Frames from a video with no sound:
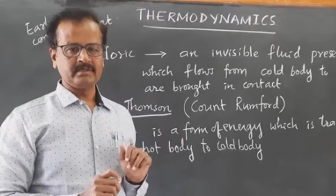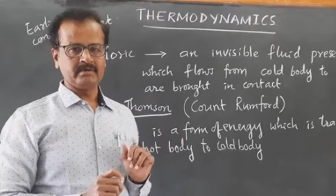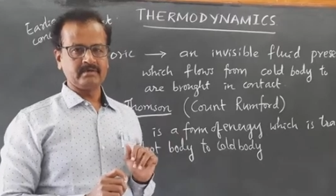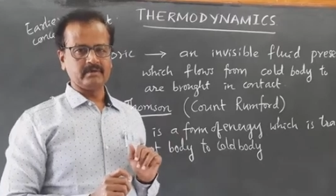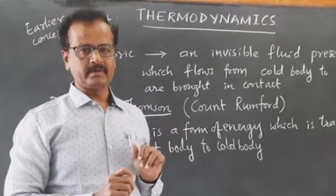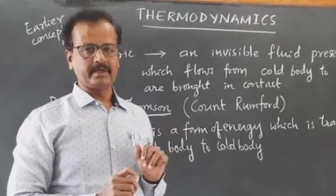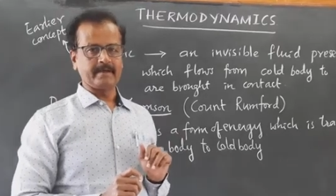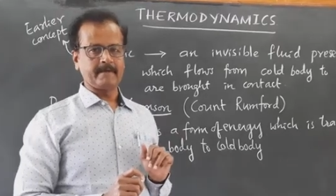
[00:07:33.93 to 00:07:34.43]

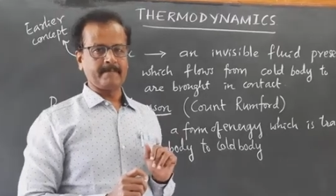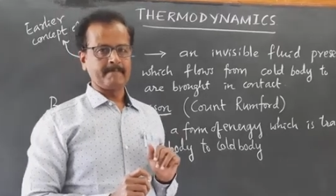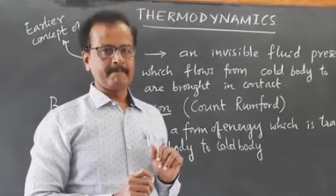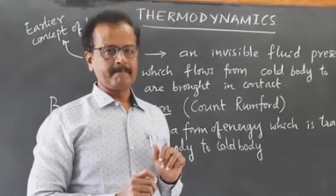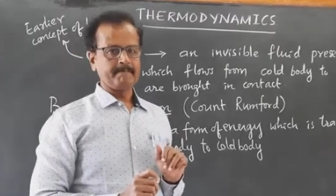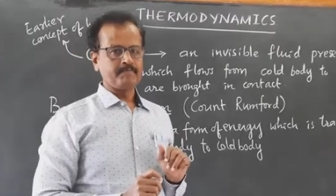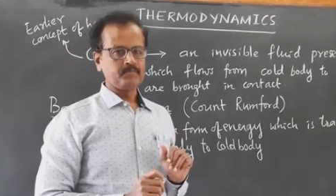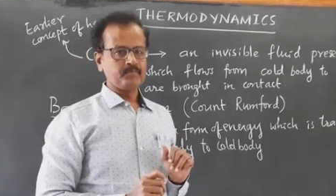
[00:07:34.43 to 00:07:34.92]
Okay.
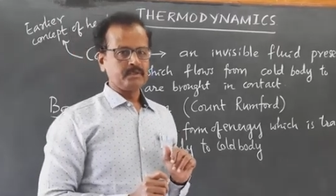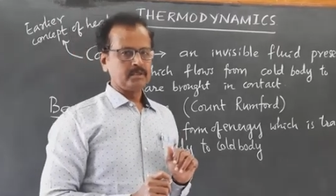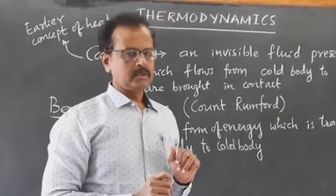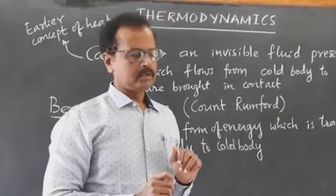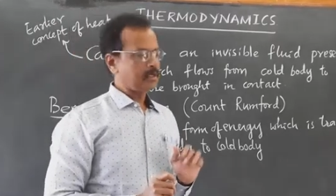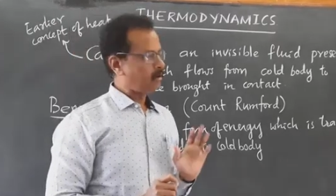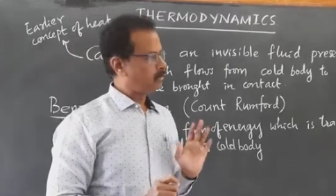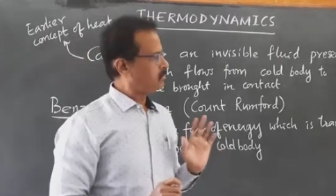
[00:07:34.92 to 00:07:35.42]

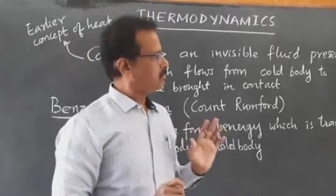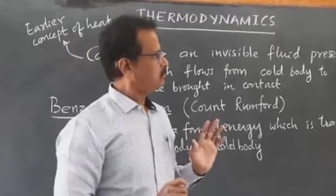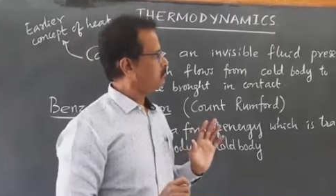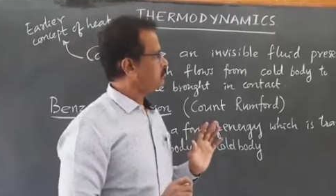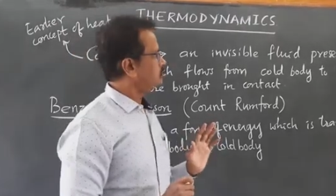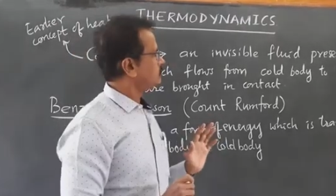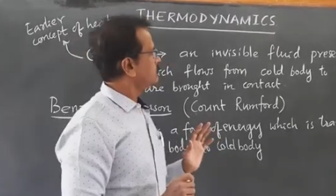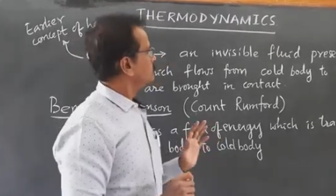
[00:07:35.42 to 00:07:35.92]

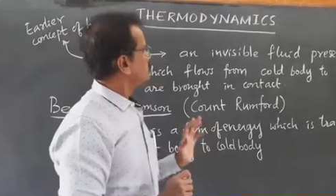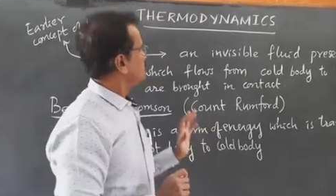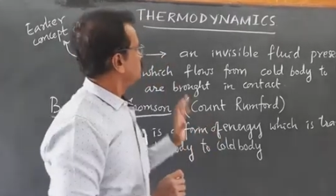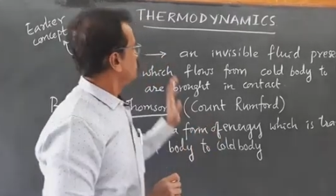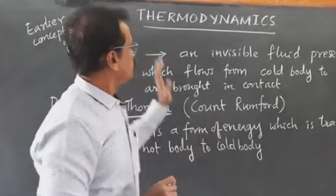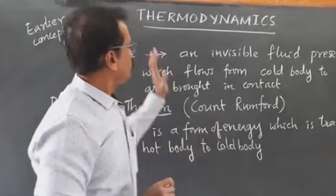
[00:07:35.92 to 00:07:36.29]
Now,